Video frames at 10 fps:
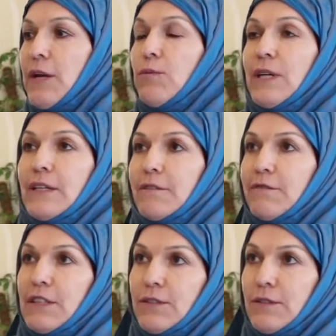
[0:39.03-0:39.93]
"I don't want to
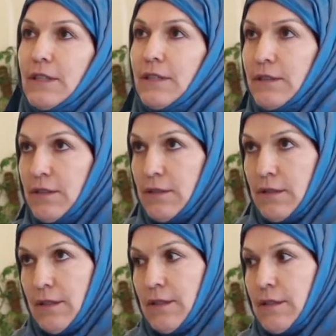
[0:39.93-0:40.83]
confess to
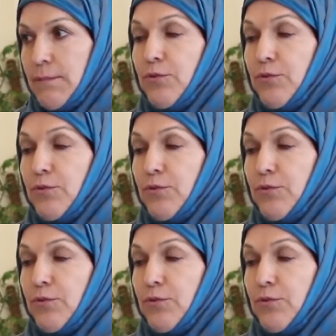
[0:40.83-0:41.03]
the